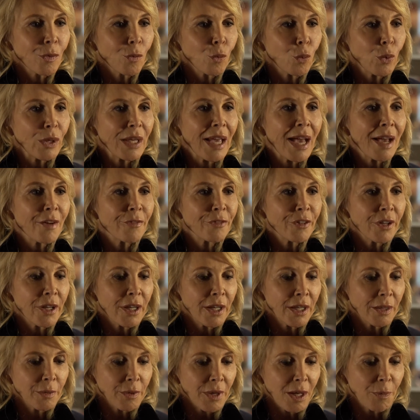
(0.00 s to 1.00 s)
We have
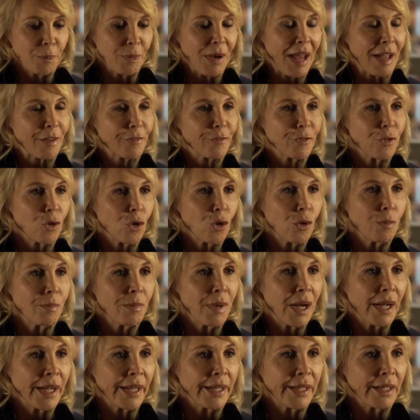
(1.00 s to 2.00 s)
a platform,
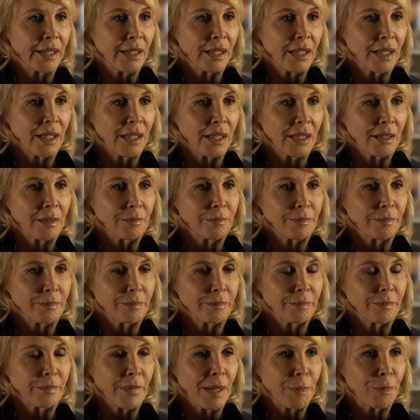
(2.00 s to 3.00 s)

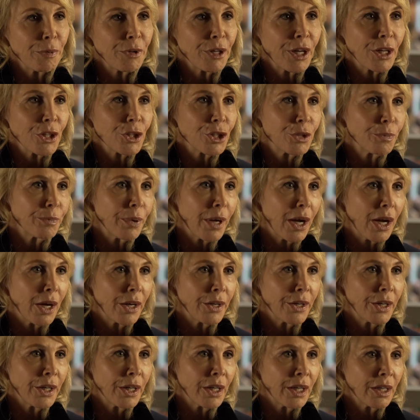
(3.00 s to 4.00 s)
my production
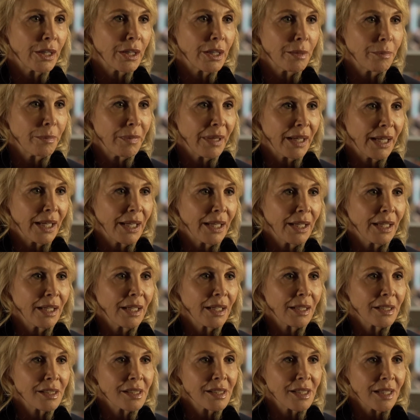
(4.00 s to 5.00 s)
partner and
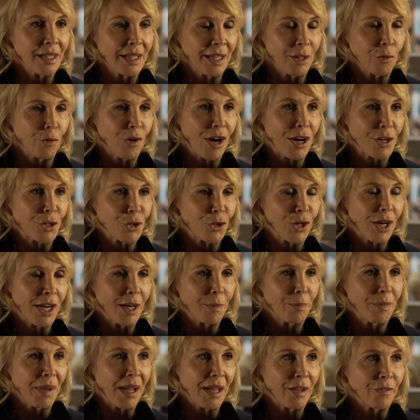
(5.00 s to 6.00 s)
me, Celine Rattray
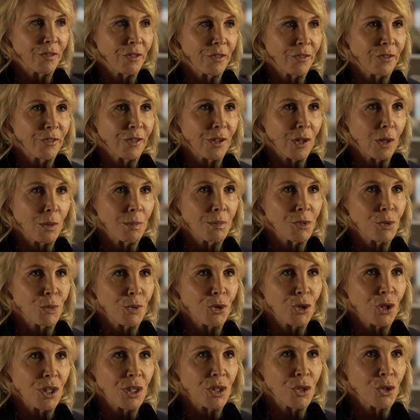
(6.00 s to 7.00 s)
at Maven Films,
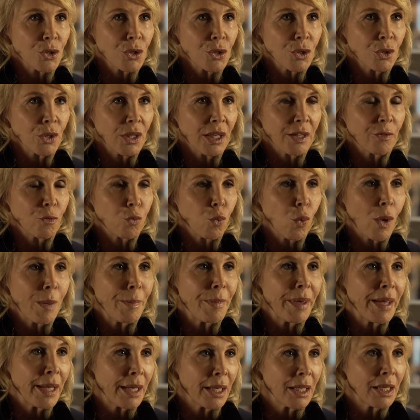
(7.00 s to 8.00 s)
which is to give
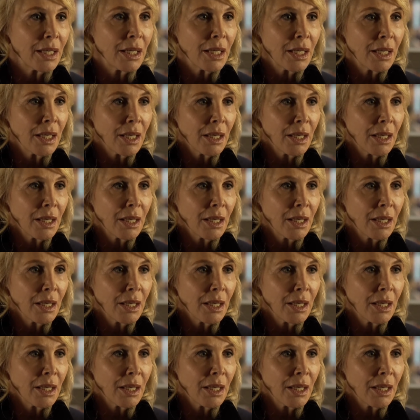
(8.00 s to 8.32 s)
women